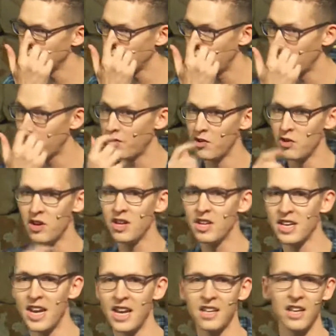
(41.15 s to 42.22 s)
If, if you
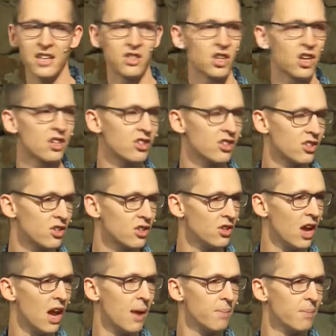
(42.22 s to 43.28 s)
didn't get a chance to
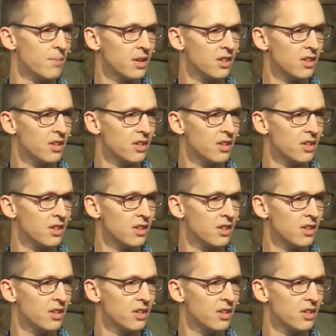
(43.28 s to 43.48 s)
um,